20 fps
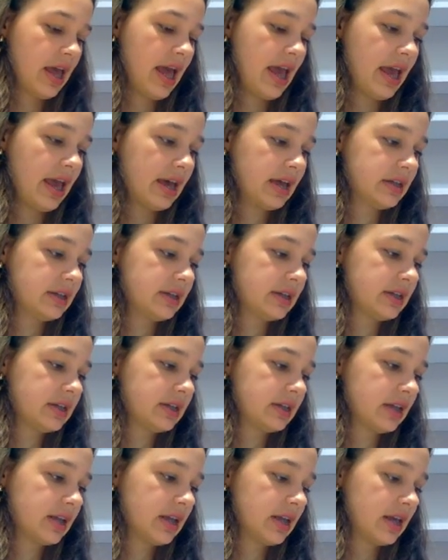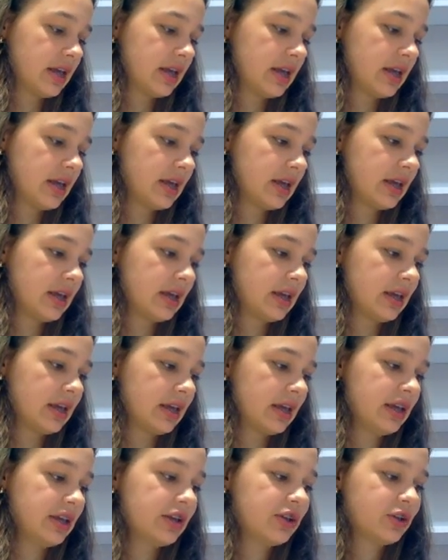And
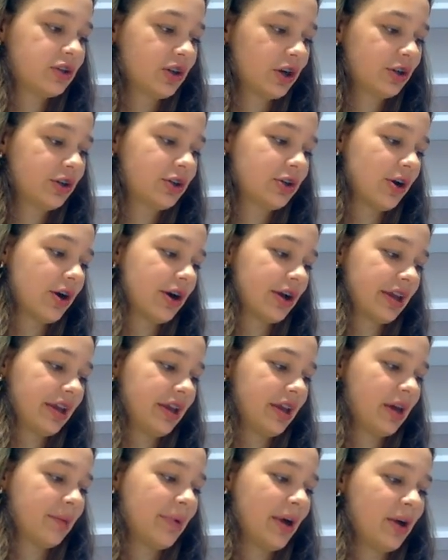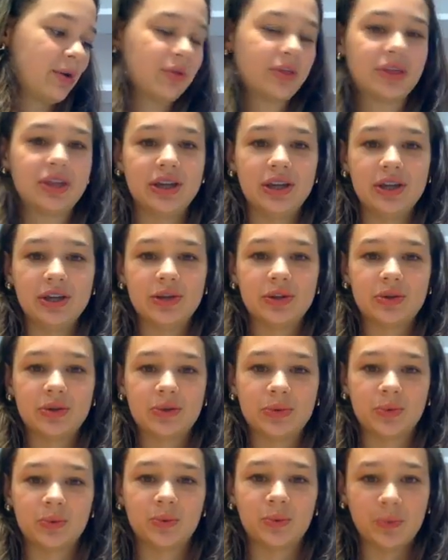he starts talking about
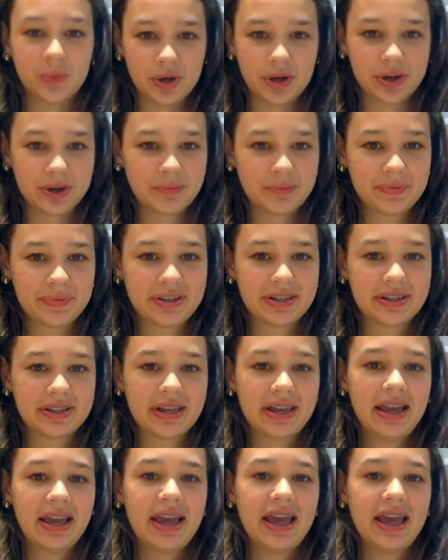these worms.